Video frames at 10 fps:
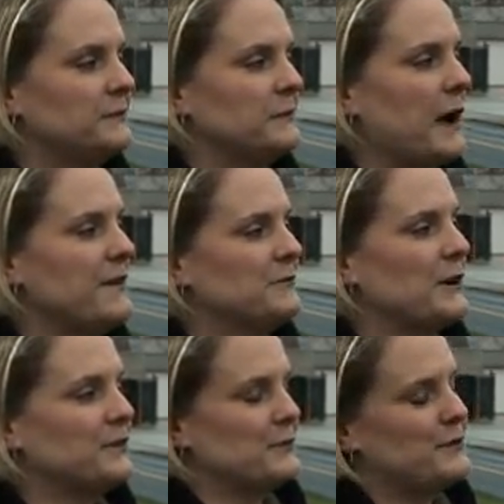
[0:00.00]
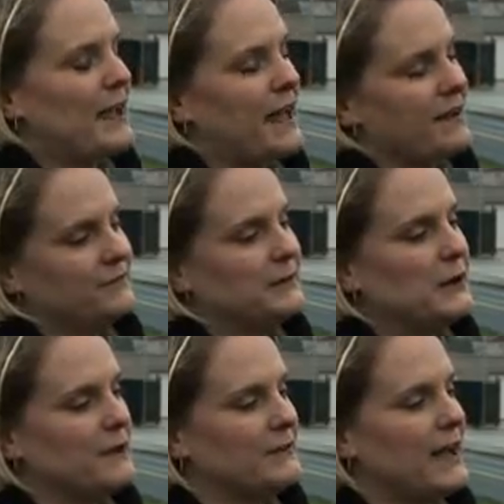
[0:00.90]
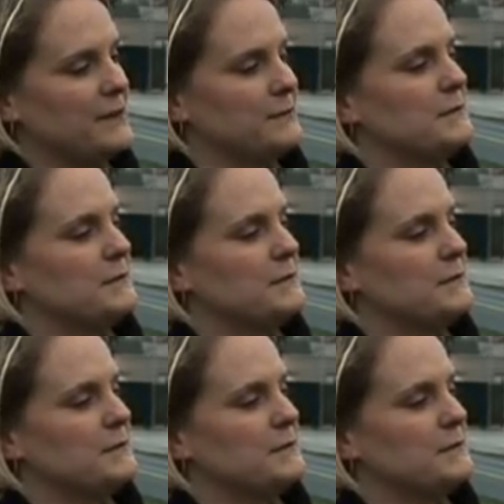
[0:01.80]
I've worked through that. I've got